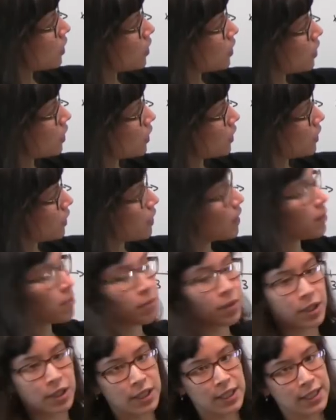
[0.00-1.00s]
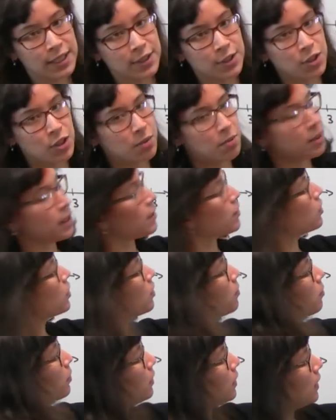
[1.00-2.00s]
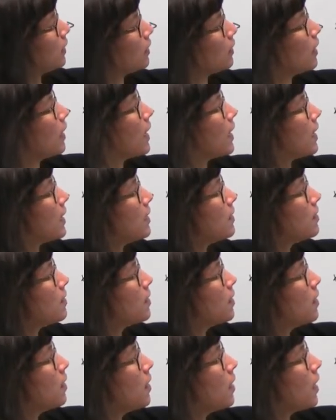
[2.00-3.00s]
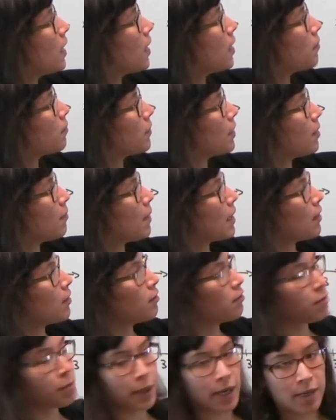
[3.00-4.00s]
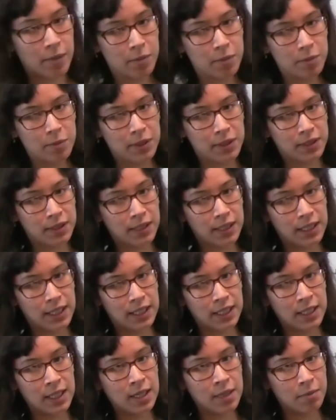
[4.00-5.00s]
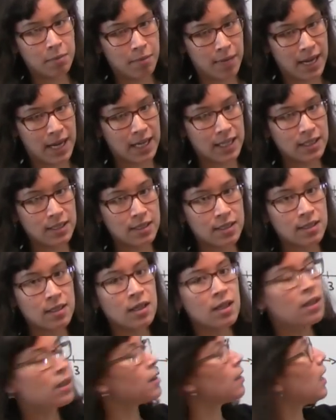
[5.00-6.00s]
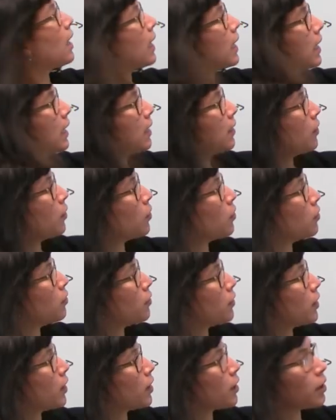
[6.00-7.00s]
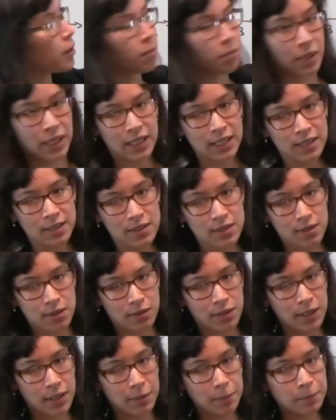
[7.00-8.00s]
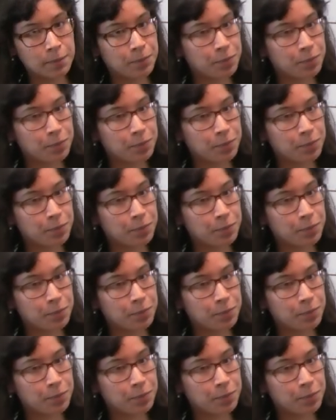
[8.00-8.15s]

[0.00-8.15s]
number here should be interpreted as the amount of probability mass lying over -3.